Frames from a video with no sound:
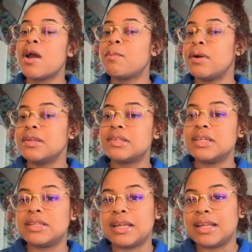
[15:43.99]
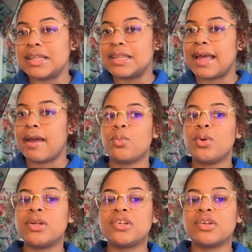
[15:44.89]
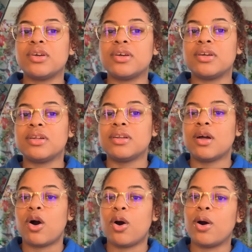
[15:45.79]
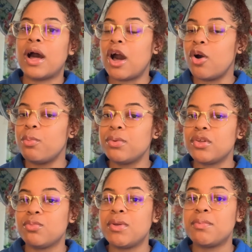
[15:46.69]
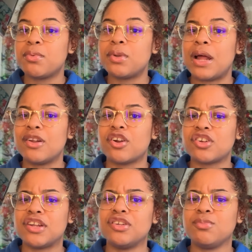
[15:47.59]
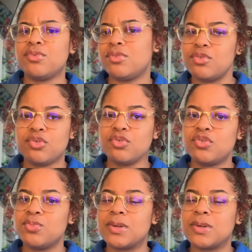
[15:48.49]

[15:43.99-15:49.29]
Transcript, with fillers: personally think that we should all help people that are trying to do YouTube,